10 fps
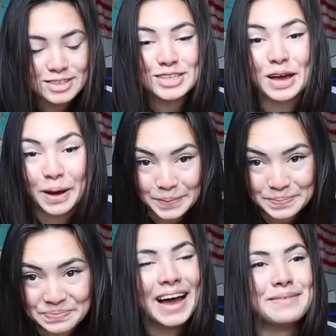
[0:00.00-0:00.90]
So,
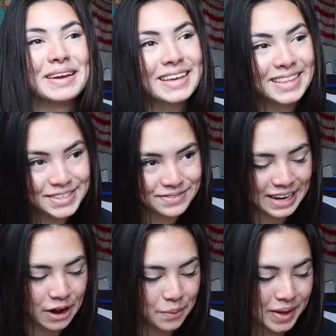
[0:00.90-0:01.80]
I'm making this
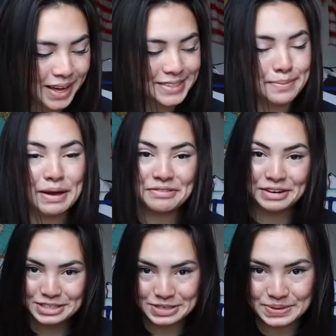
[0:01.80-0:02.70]
video because my
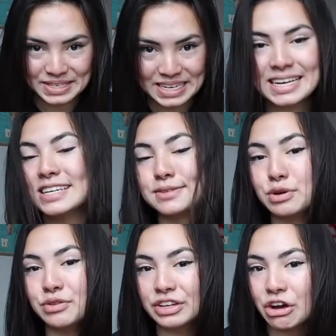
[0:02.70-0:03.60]
friend Susie is
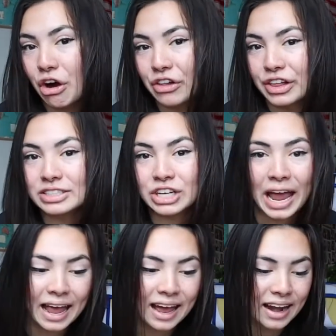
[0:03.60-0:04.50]
moving to college
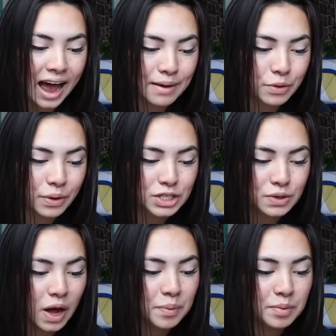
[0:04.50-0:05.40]
and I'm going
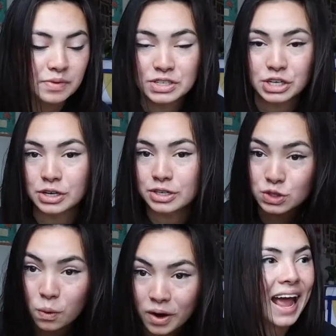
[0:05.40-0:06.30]
to help her move into her
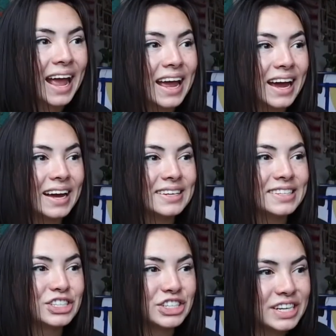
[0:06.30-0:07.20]
dorm,
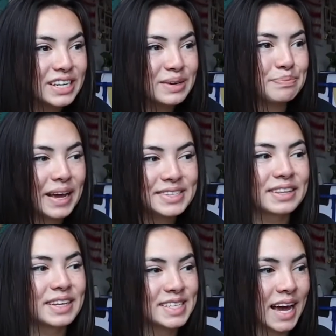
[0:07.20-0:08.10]
and she
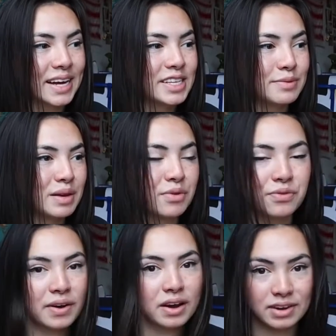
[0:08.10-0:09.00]
basically texted me
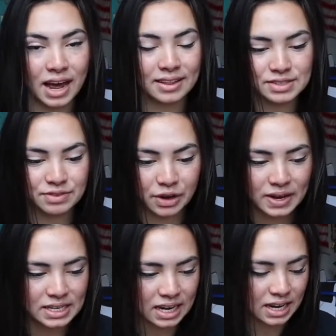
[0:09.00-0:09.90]
before I even had this video
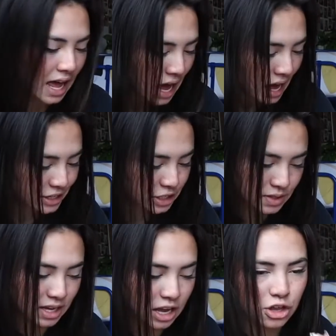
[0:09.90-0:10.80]
idea, and she
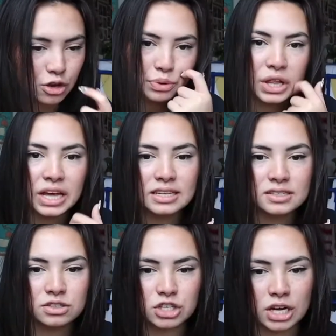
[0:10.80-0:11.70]
was like, can you
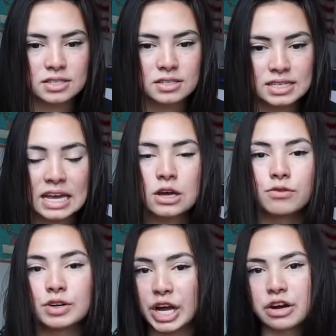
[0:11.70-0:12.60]
please just take
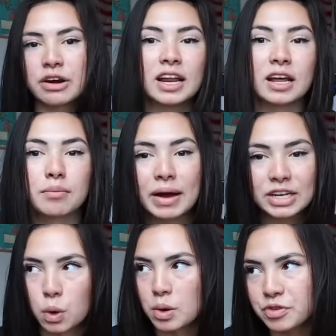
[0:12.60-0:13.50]
over decorating my
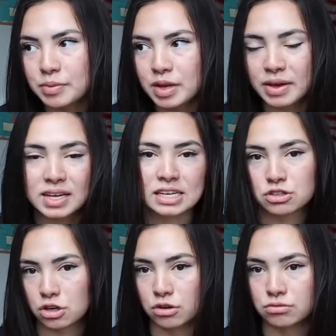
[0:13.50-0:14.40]
dorm for me because I
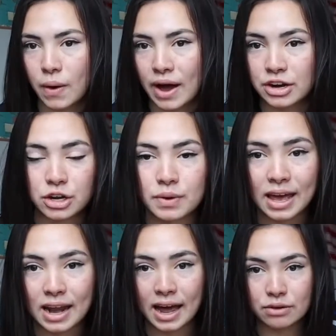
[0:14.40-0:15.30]
don't know how to do
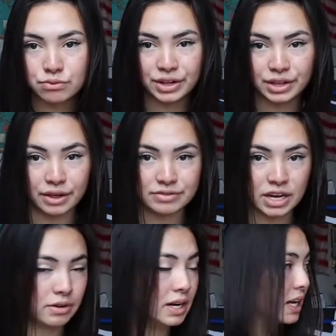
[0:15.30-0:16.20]
it, and I really love
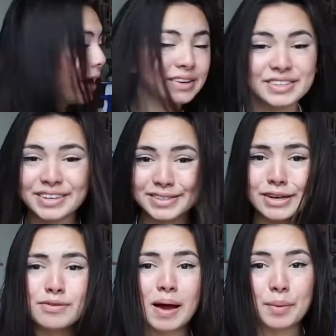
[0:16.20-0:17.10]
decorating. As you can
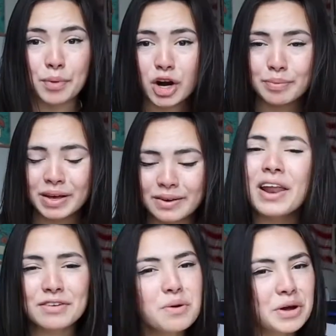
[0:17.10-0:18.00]
see from my apartment,
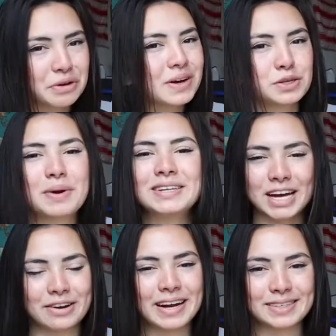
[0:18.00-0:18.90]
not everyone agrees with my
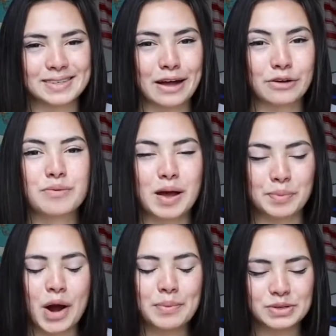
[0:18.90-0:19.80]
decorating style for my
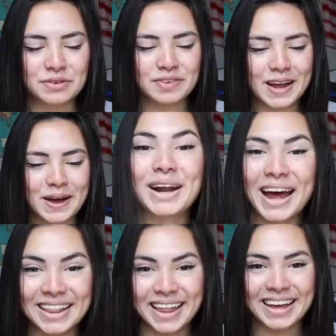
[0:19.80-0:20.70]
apartment tour video, but
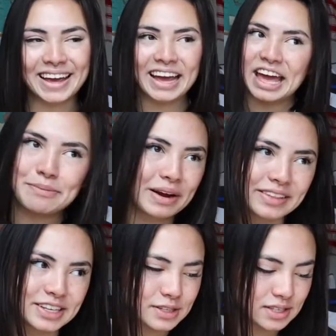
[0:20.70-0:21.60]
I like it, and
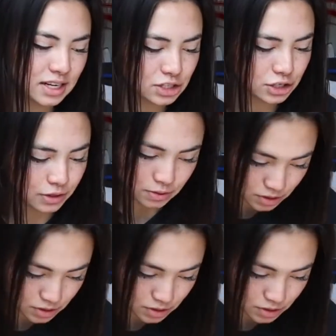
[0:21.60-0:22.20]
apparently Susie does too.